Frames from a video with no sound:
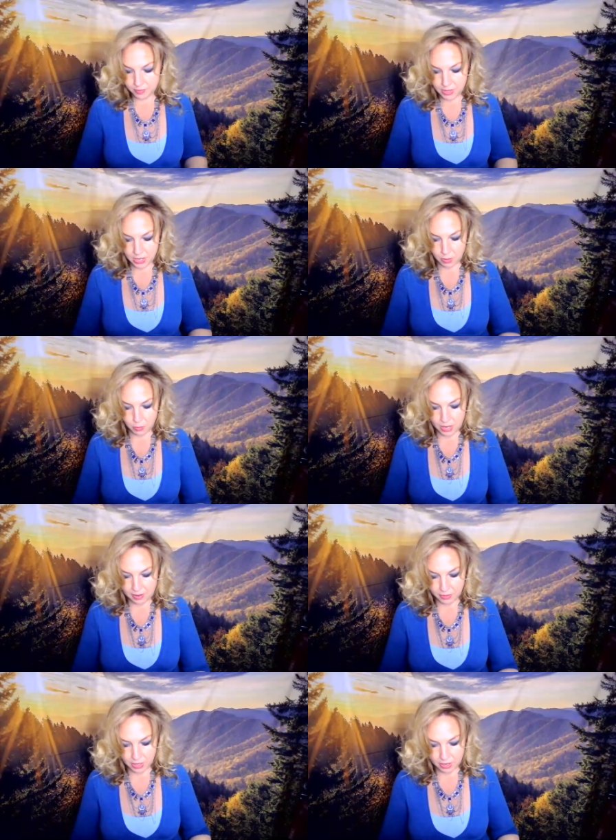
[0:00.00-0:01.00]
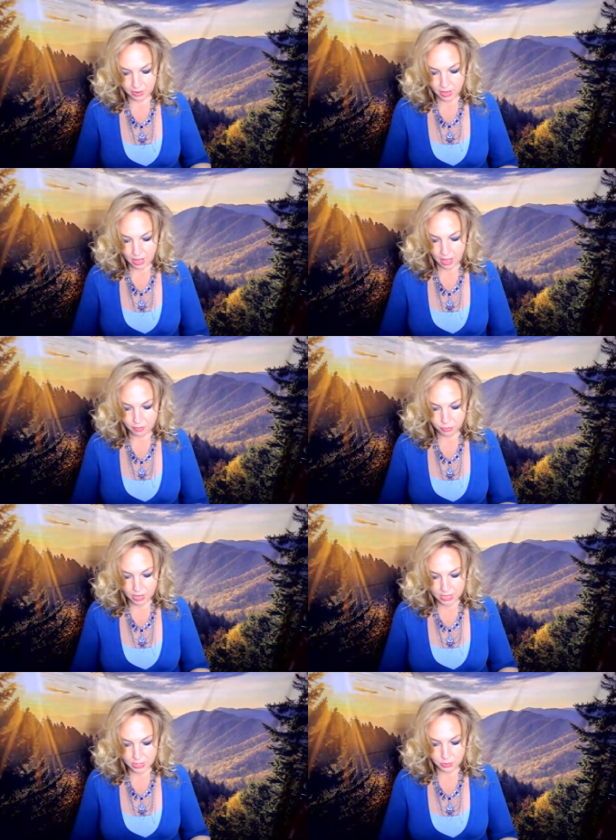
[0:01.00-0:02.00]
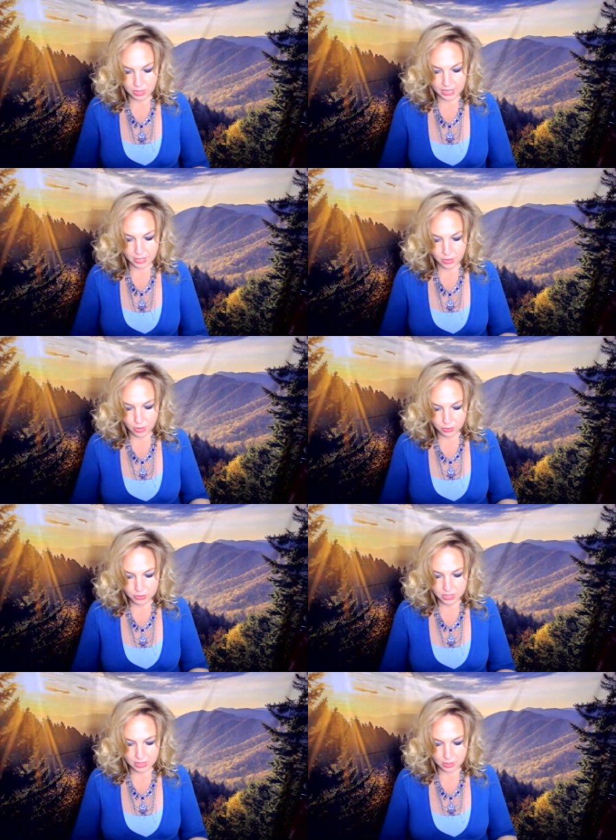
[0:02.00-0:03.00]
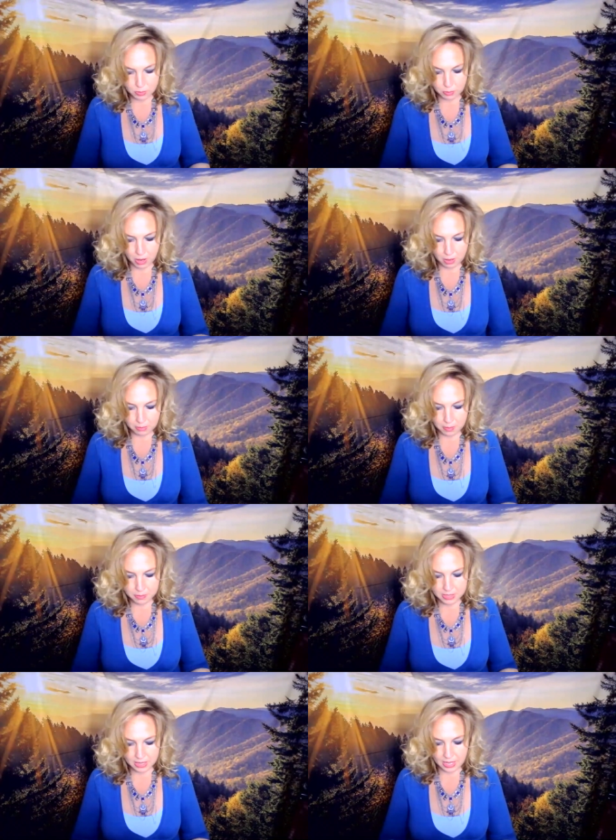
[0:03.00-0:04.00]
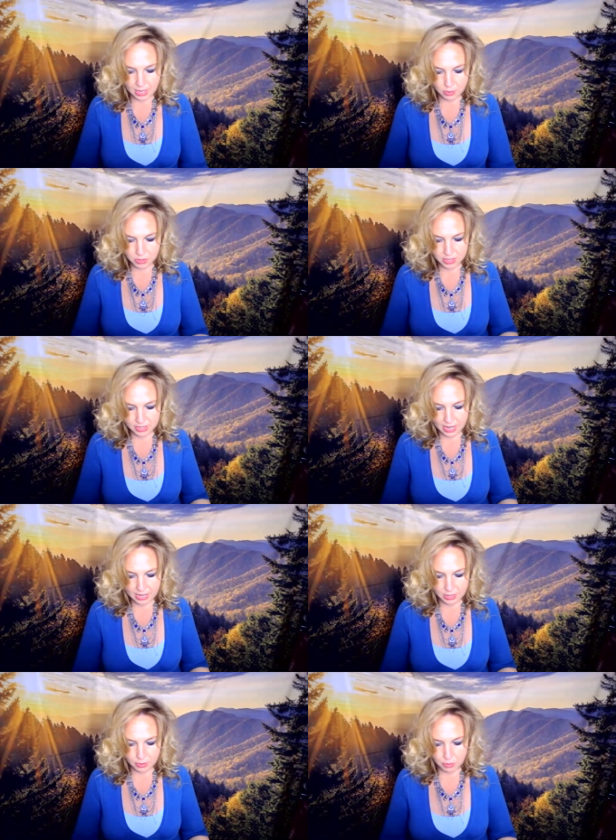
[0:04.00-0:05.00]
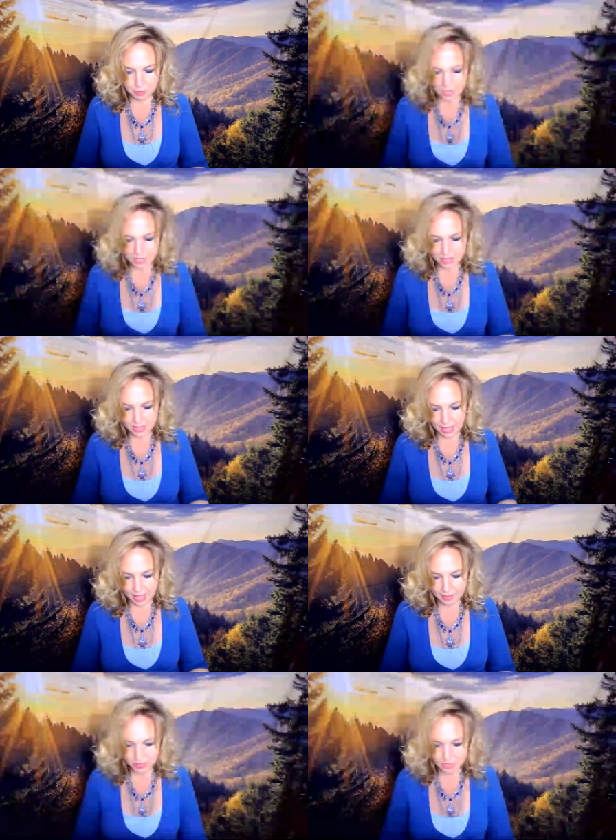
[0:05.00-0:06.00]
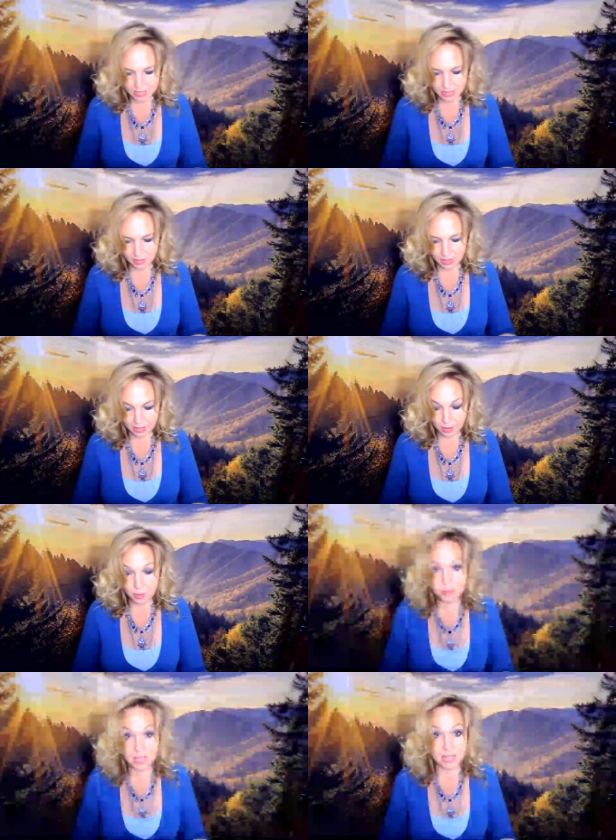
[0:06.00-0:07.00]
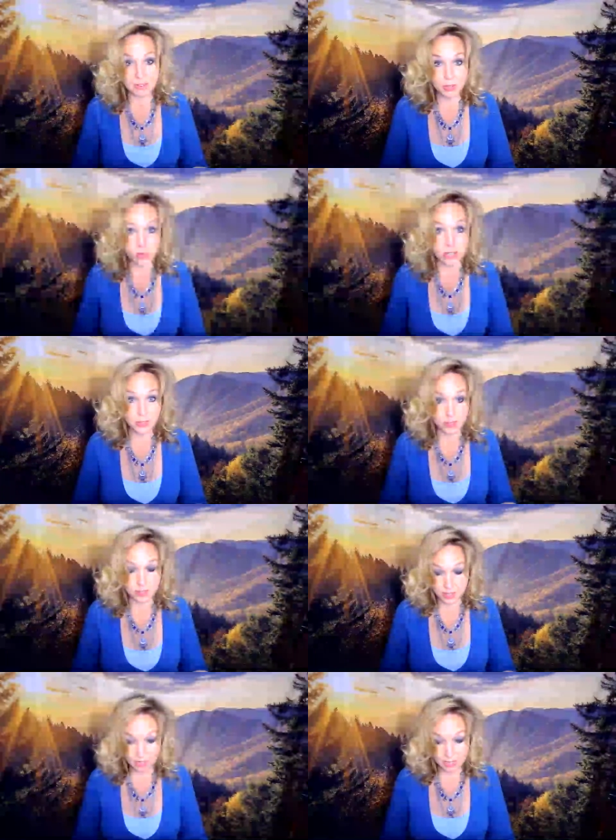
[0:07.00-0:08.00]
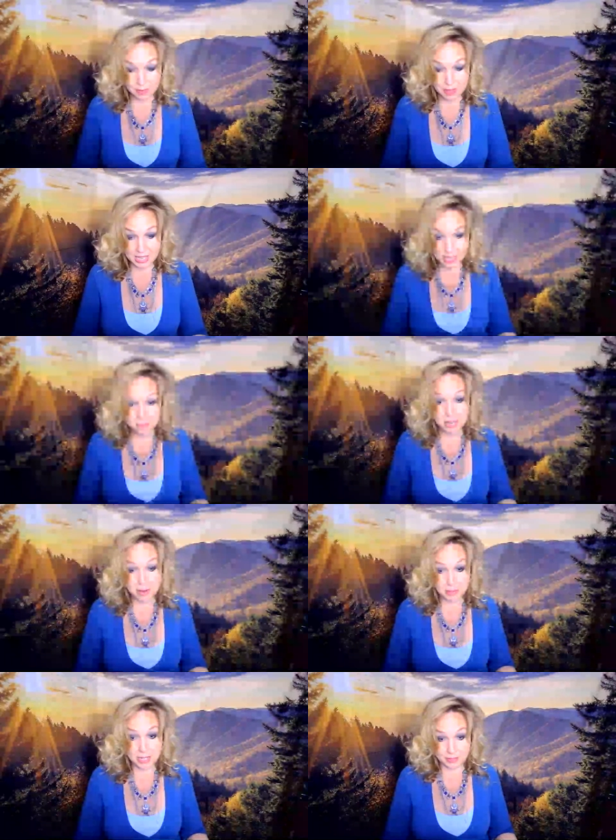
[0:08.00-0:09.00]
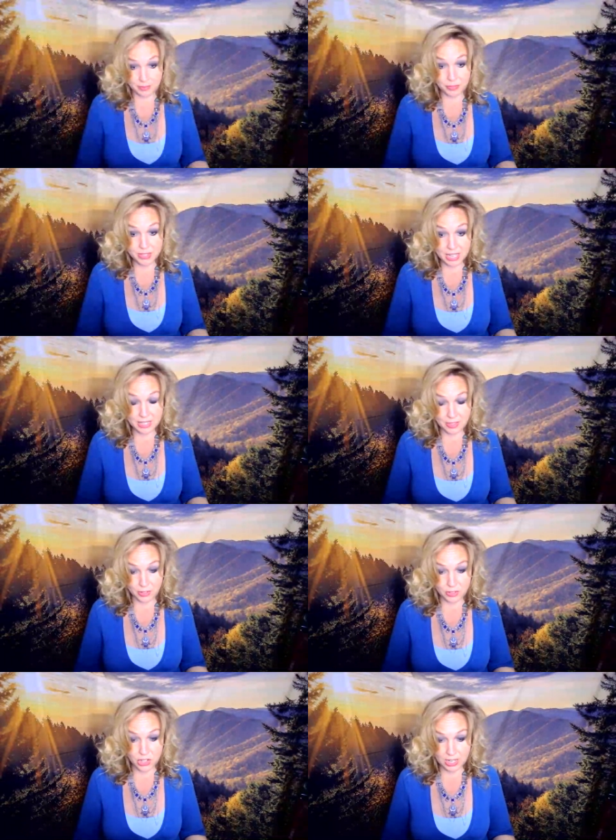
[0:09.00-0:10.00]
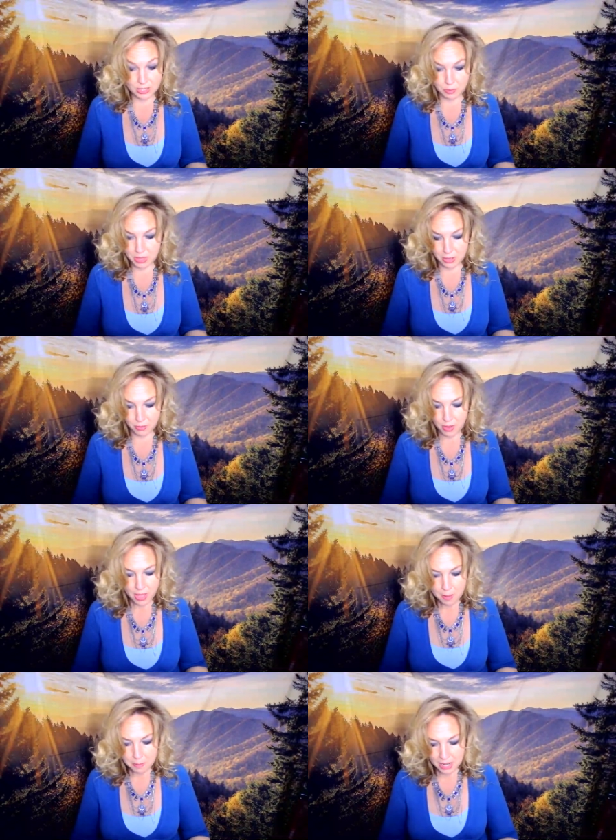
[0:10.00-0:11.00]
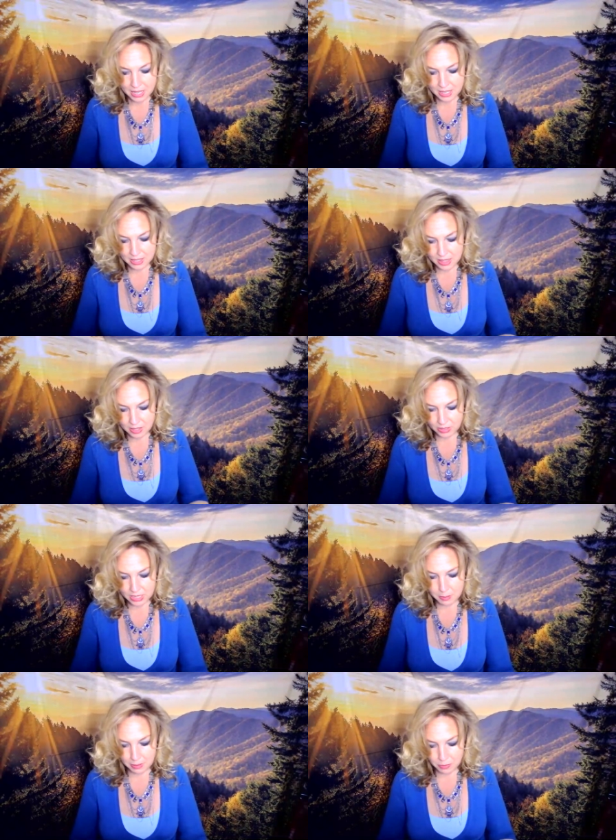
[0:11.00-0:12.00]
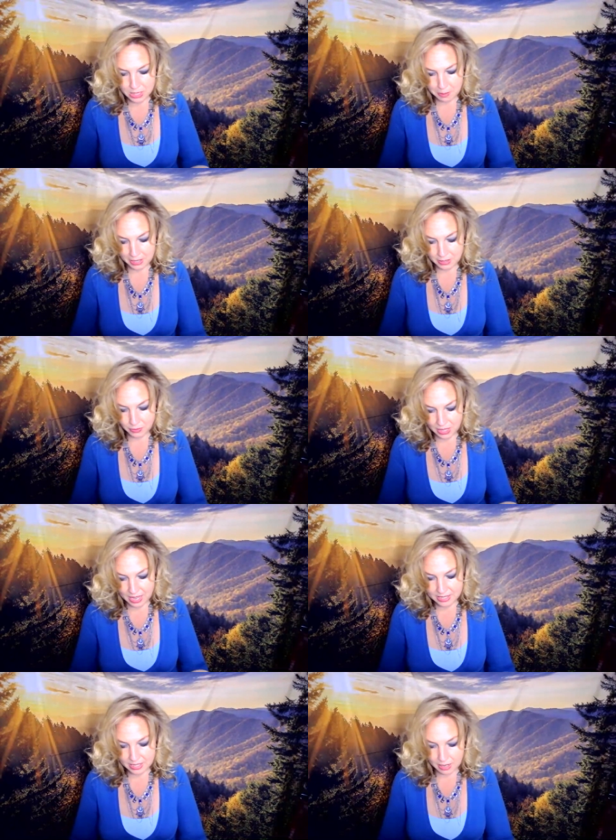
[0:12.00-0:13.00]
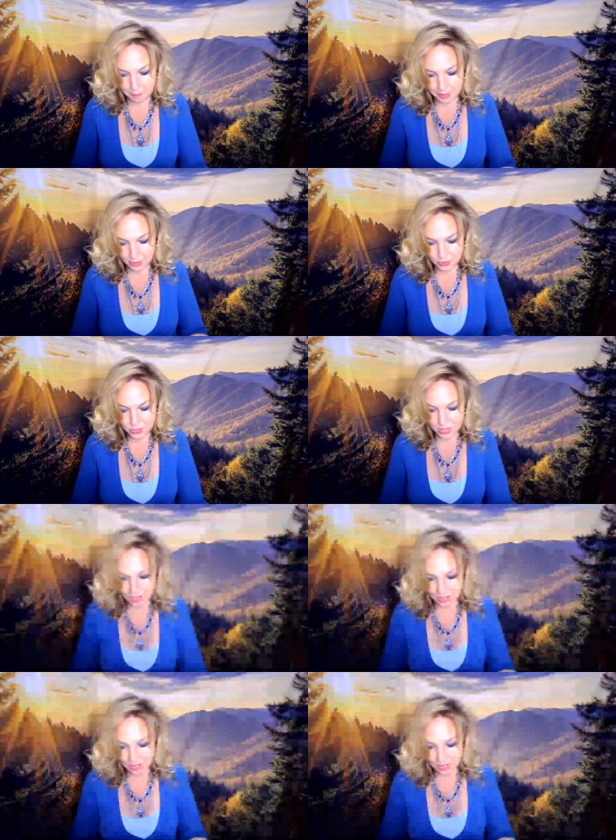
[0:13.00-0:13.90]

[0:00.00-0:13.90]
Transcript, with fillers: you know whatever a, a friend who kind of knows that there's problems and they used to date you but they haven't and they're like oh man if you guys are not going to make it man i'm going to take another chance with you but i think that they're at least being respectful as it appears that